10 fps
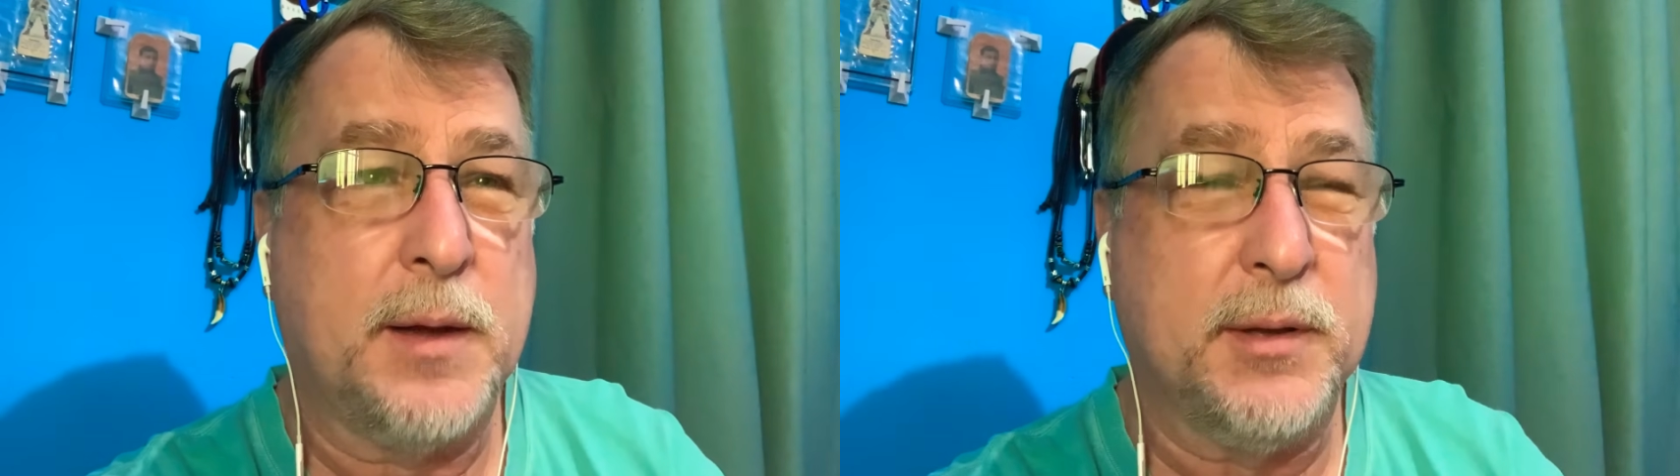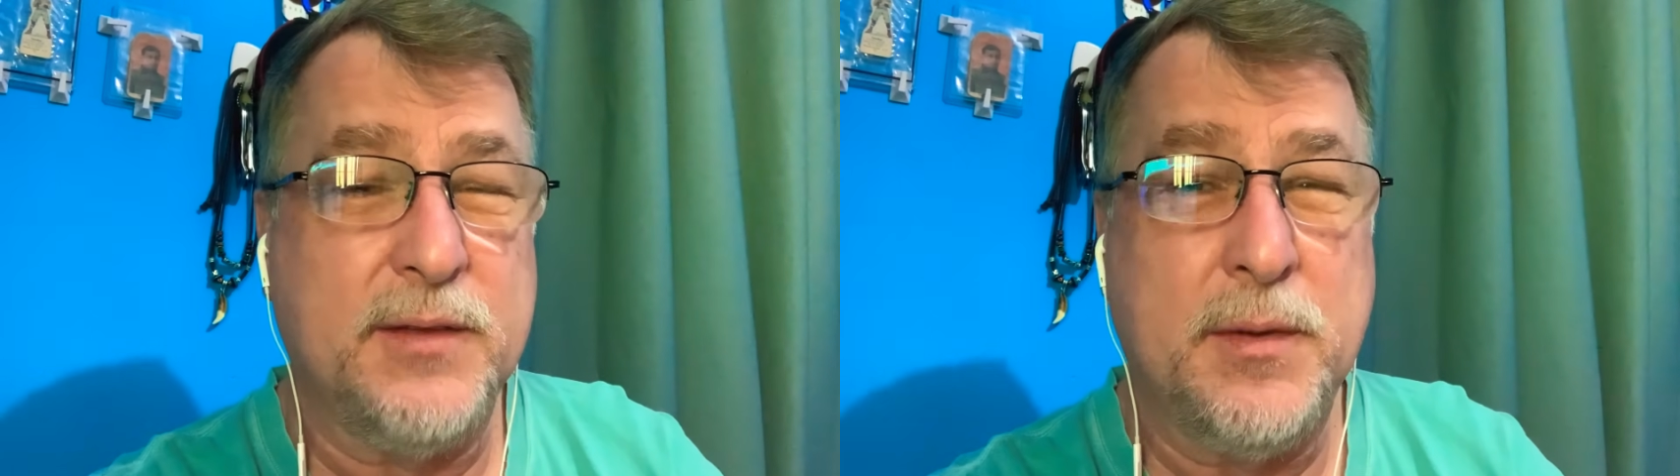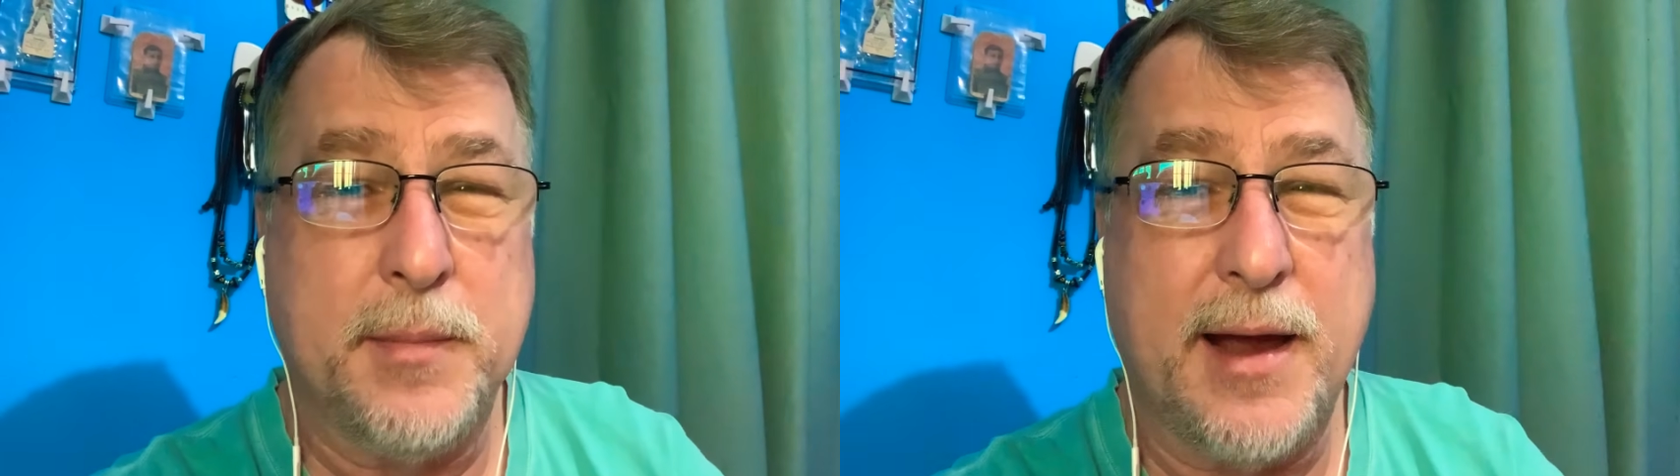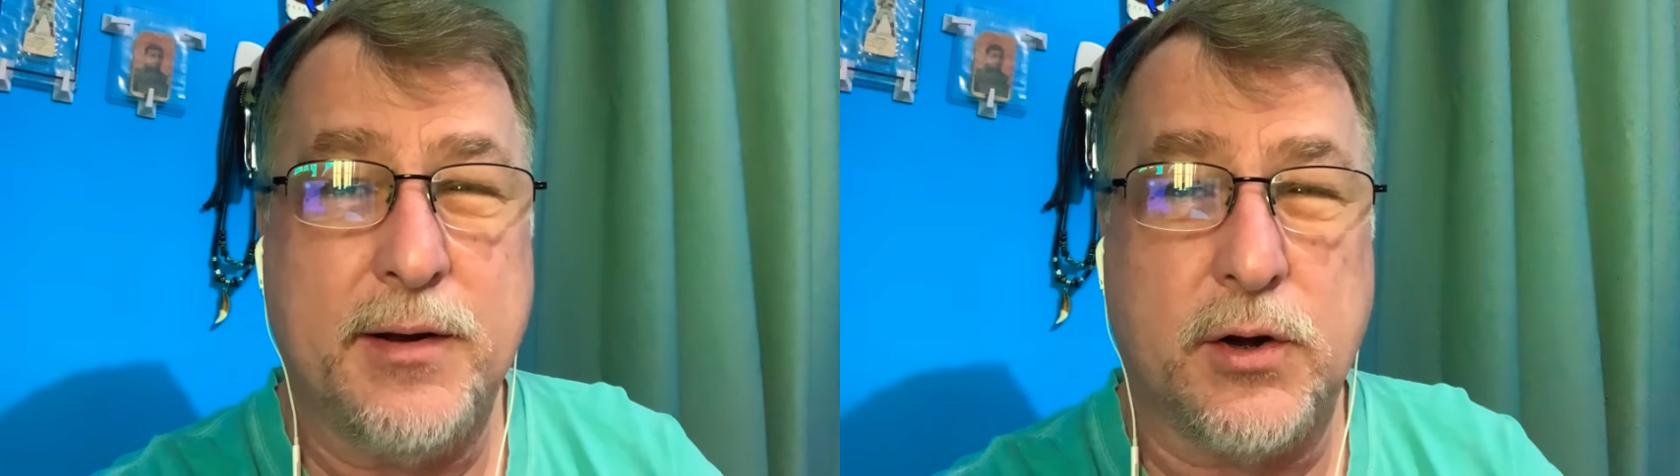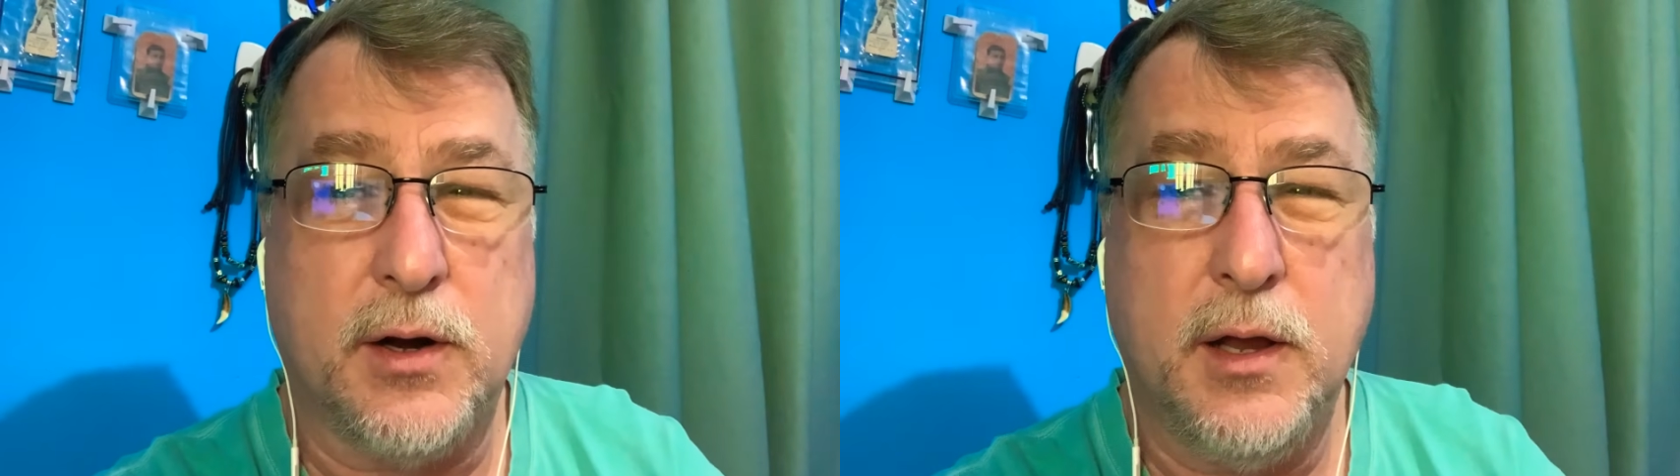believe he
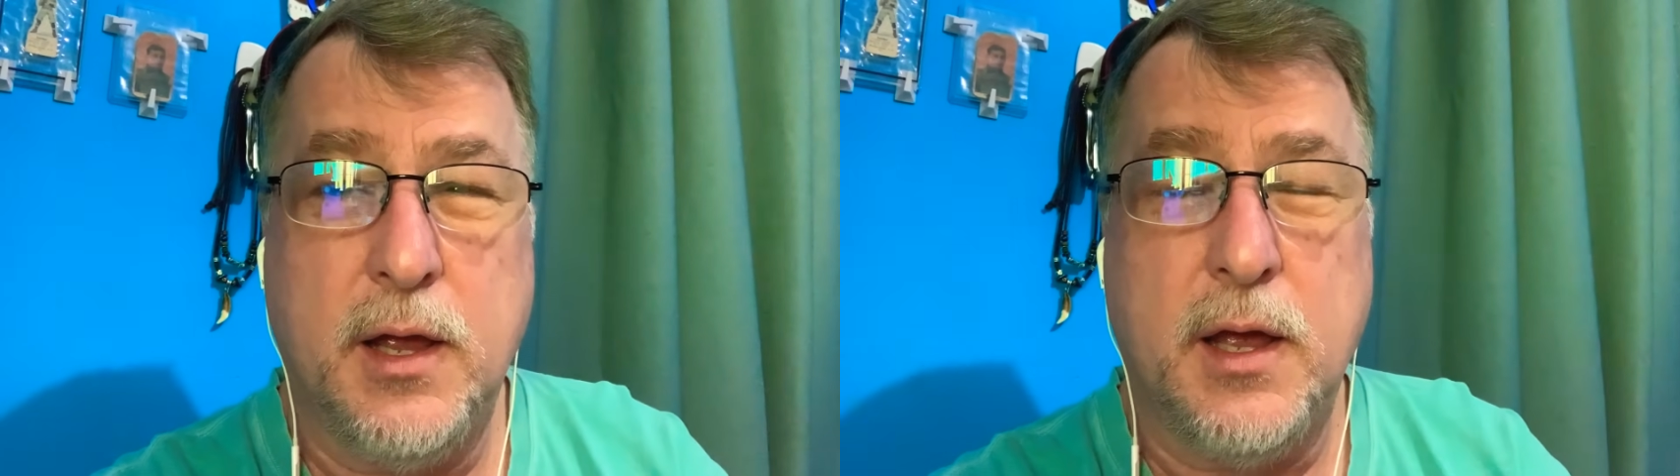married her,